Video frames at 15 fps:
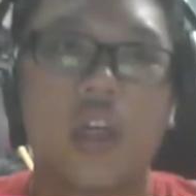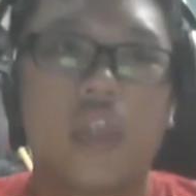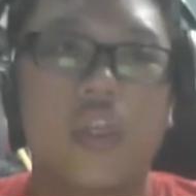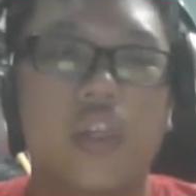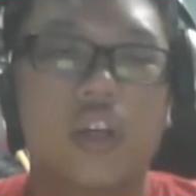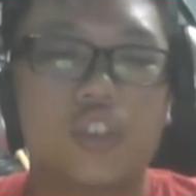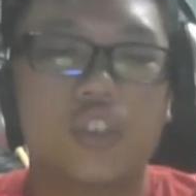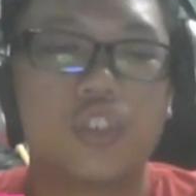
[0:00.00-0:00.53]

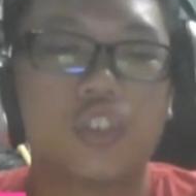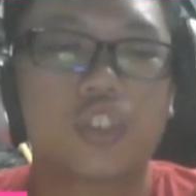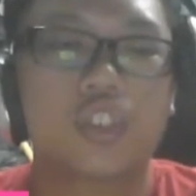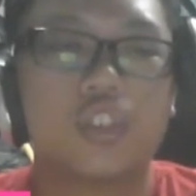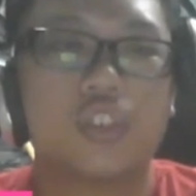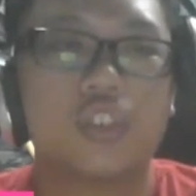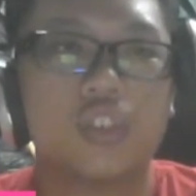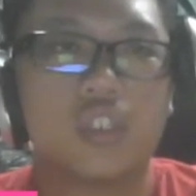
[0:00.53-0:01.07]
The
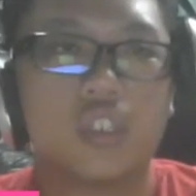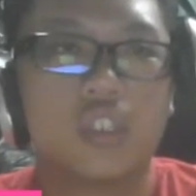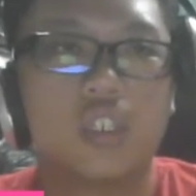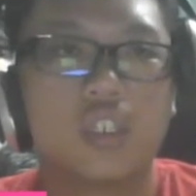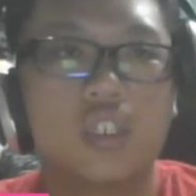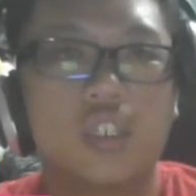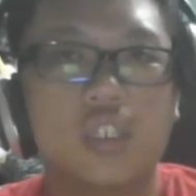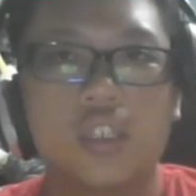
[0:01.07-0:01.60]
Circle.
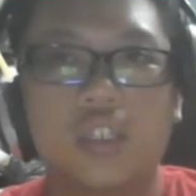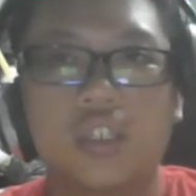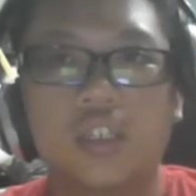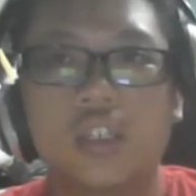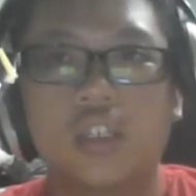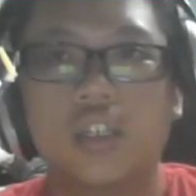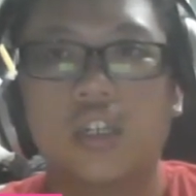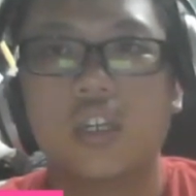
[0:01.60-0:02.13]

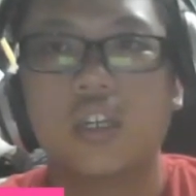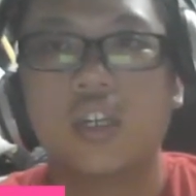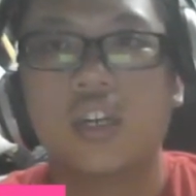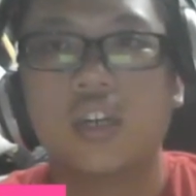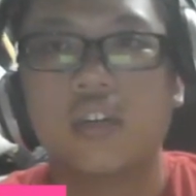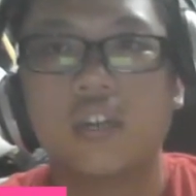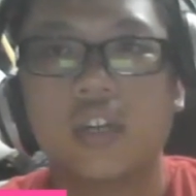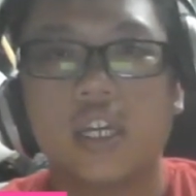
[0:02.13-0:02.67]

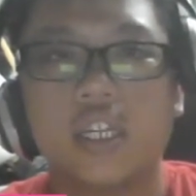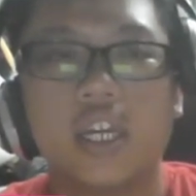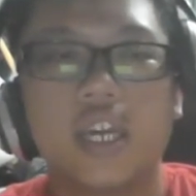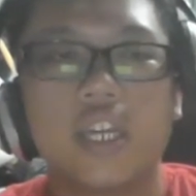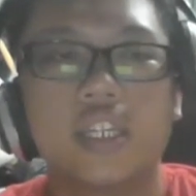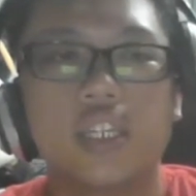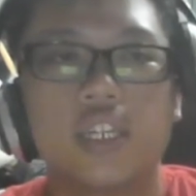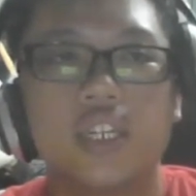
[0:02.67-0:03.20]
Right,
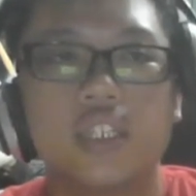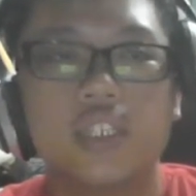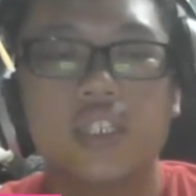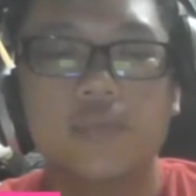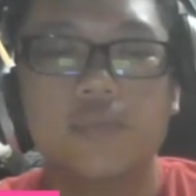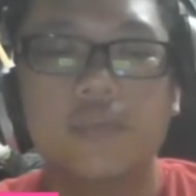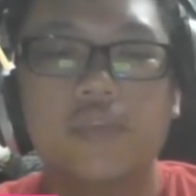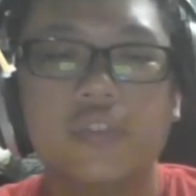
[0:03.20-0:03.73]
and
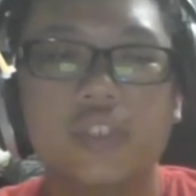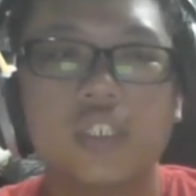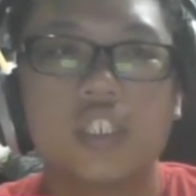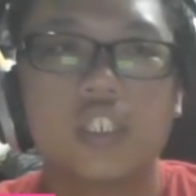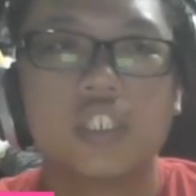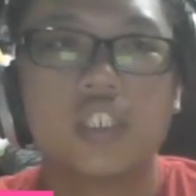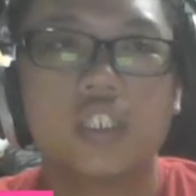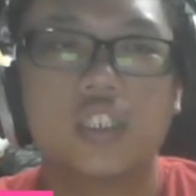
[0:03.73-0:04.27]
this movie is
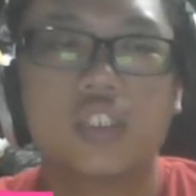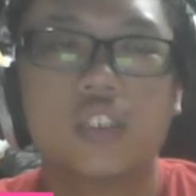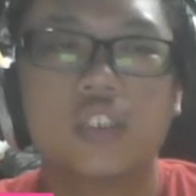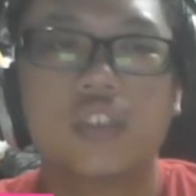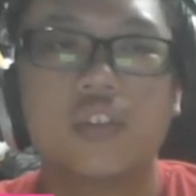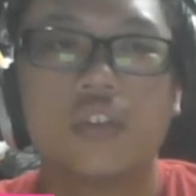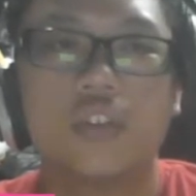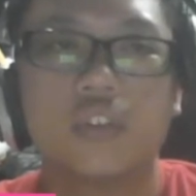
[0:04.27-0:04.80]
just,
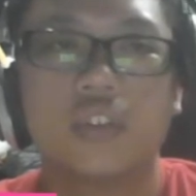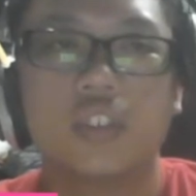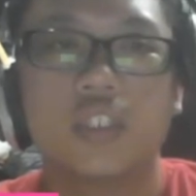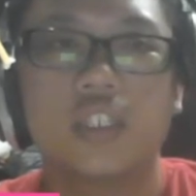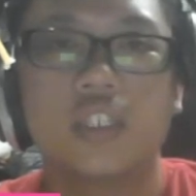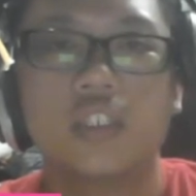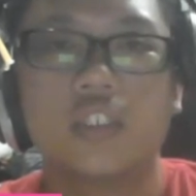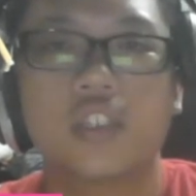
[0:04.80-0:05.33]
you know,
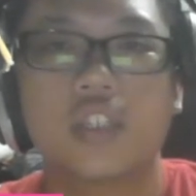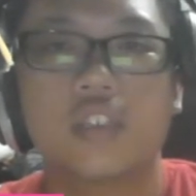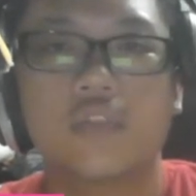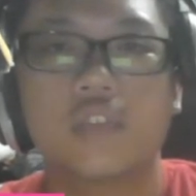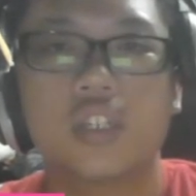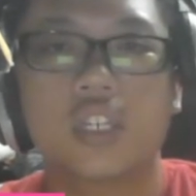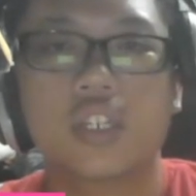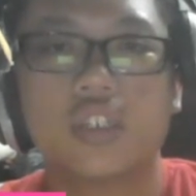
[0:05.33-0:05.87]
it's not
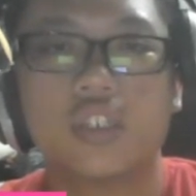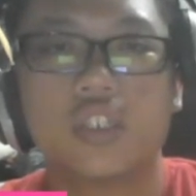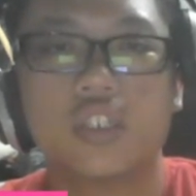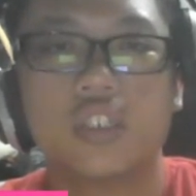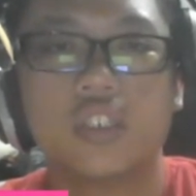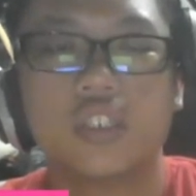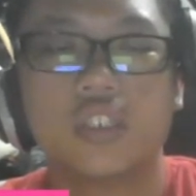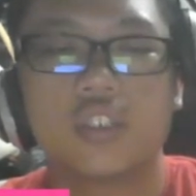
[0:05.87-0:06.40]
really good,
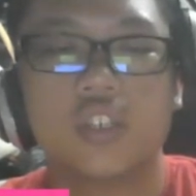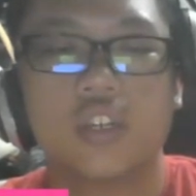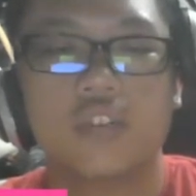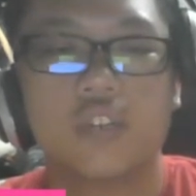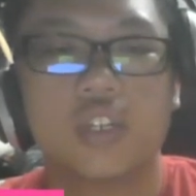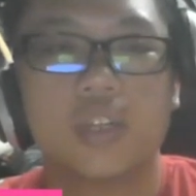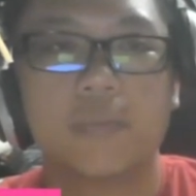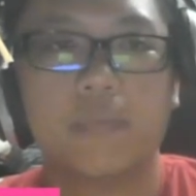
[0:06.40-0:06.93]
it's not
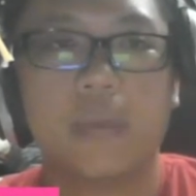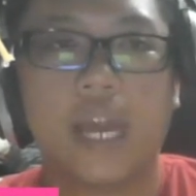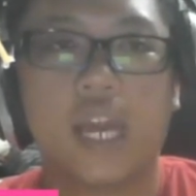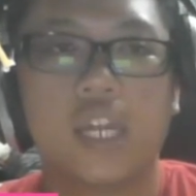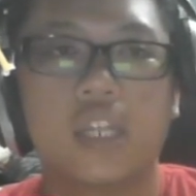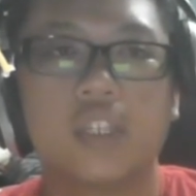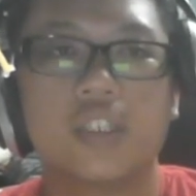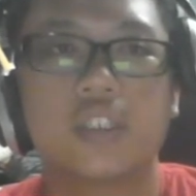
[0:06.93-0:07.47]
really
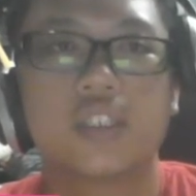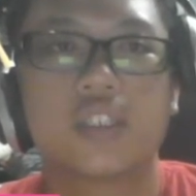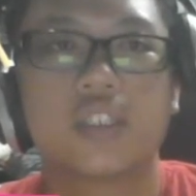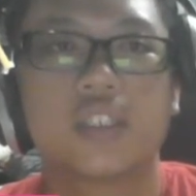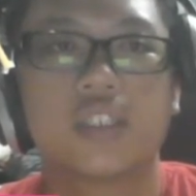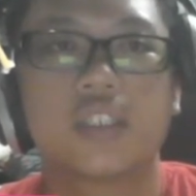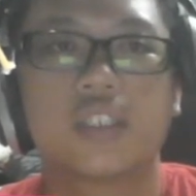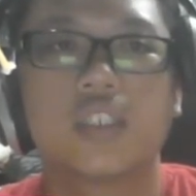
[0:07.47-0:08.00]
bad, it's
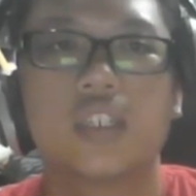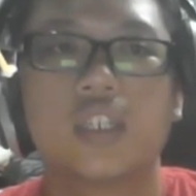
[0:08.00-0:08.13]
just,